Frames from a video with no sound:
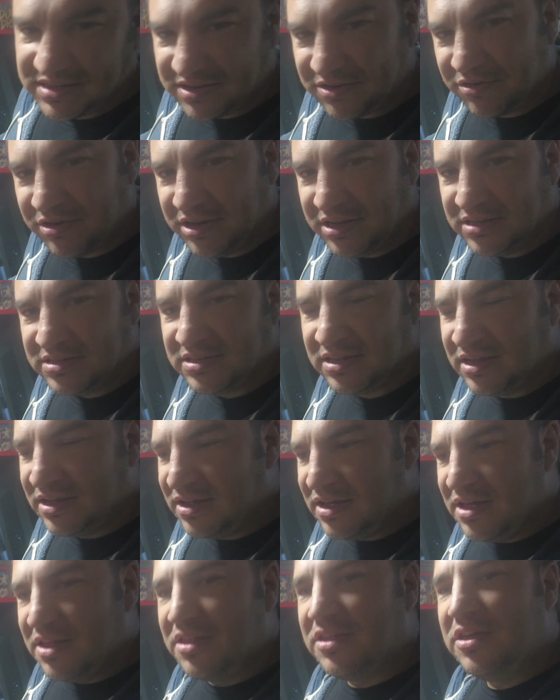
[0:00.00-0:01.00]
degrees
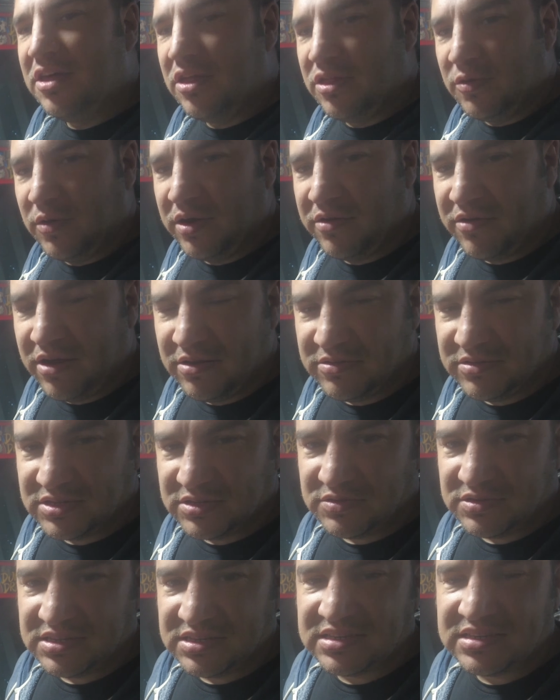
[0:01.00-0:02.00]
the other way around. So
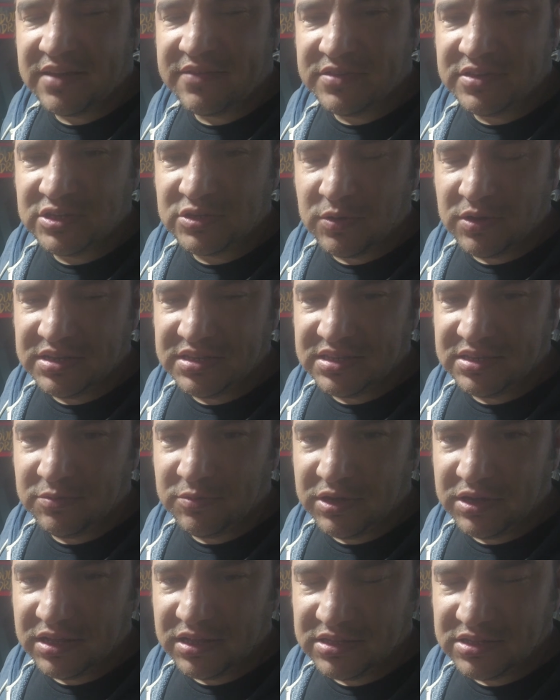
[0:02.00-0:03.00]
it's a 720
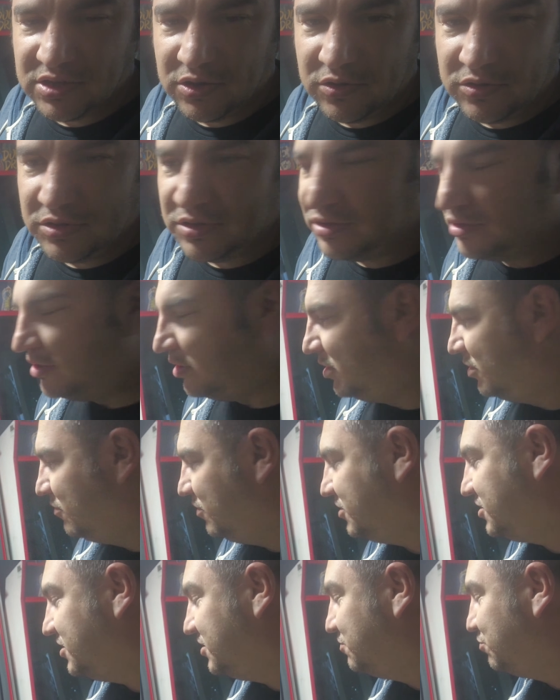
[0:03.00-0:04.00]
wheel in total,
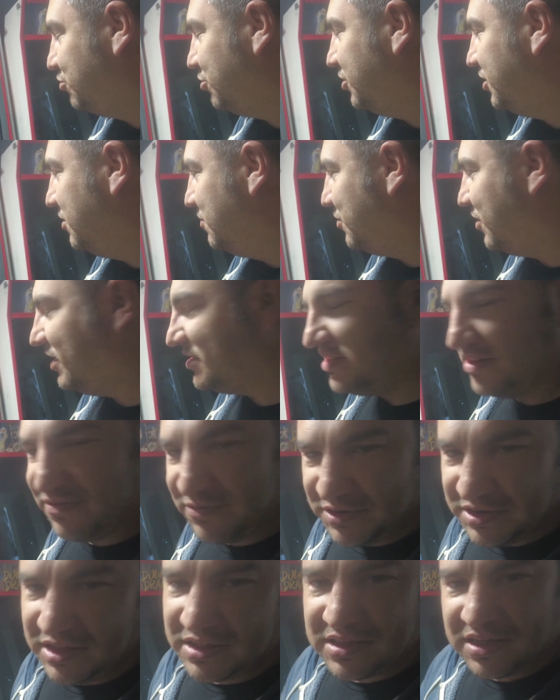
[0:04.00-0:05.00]
which is pretty impressive,
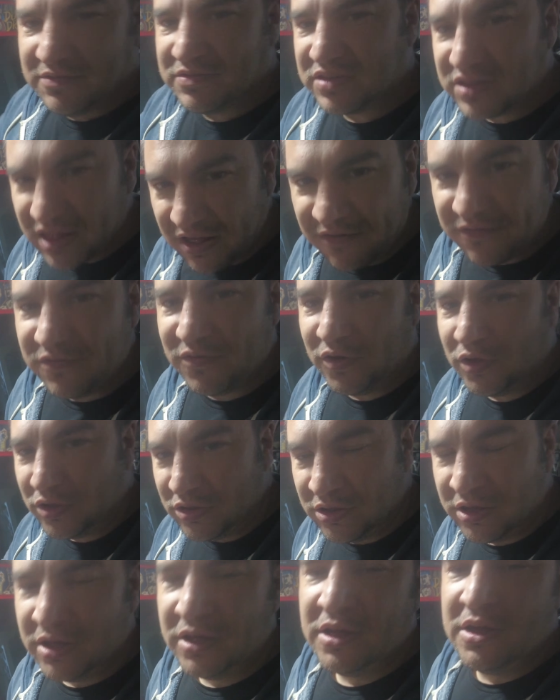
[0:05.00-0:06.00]
and that gives you that full
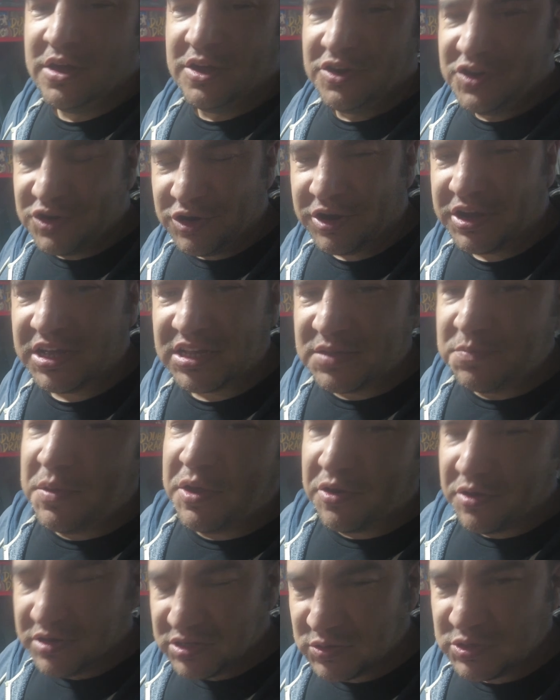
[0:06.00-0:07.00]
truck
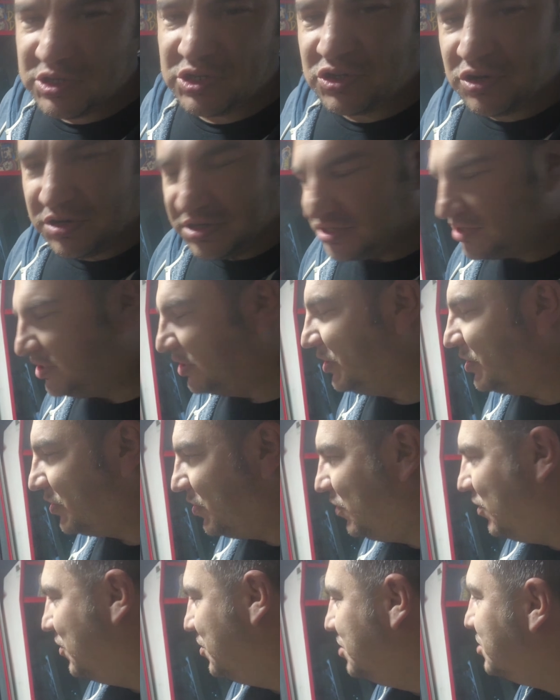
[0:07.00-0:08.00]
experience when you're trying to turn a
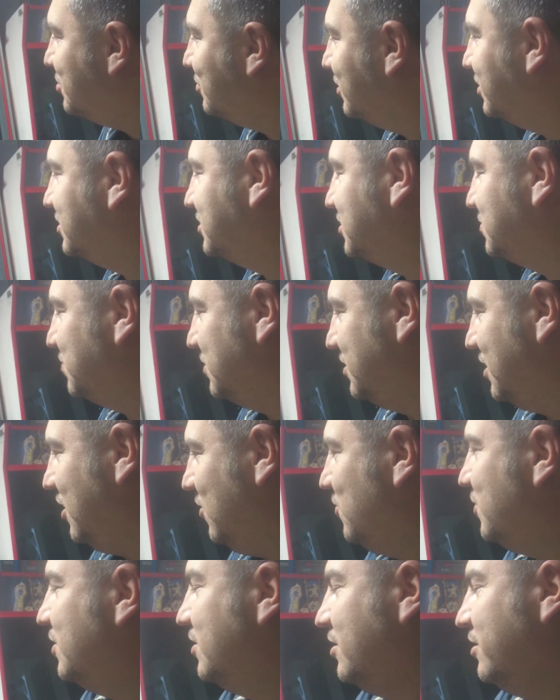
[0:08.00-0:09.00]
corner and you need to spin that
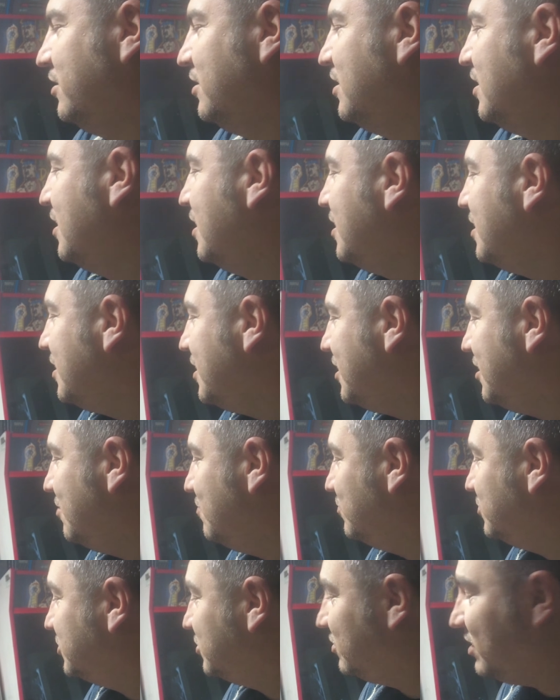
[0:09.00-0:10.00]
wheel.
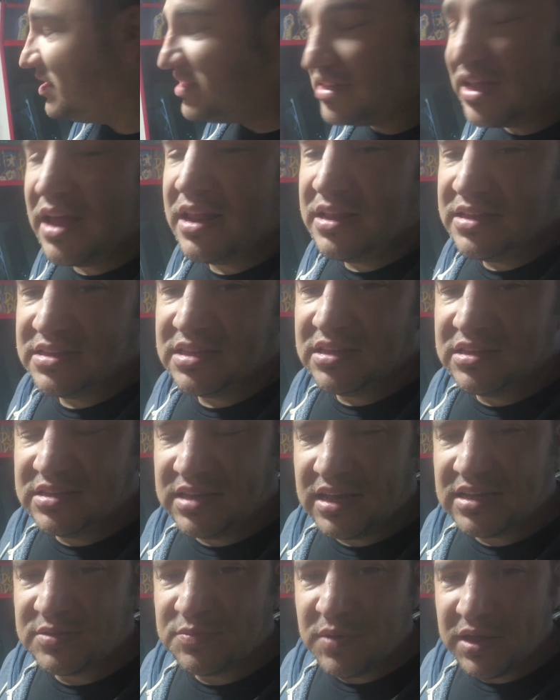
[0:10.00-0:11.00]
So let's get into the
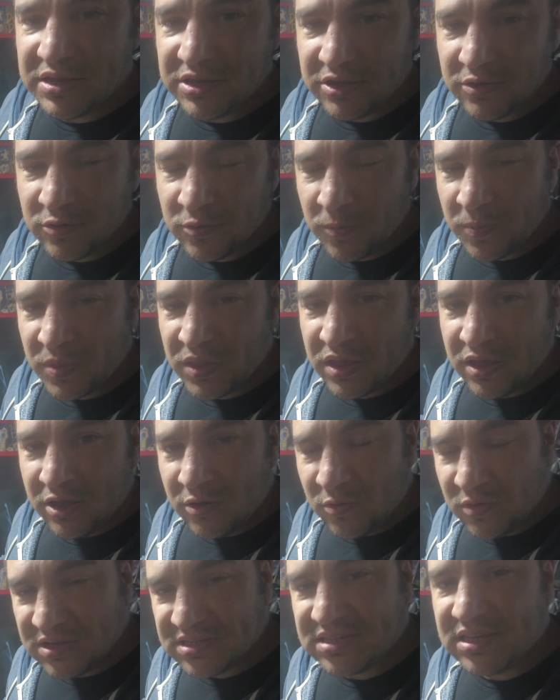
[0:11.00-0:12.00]
test menu.
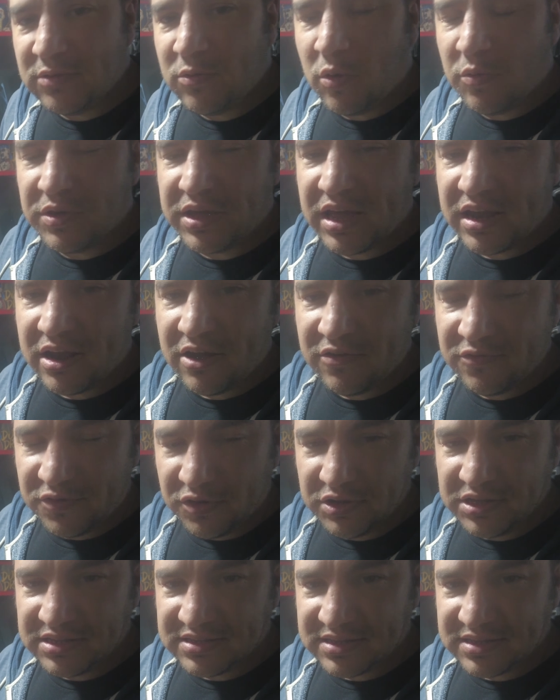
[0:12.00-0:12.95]
We'll see what we get out of all these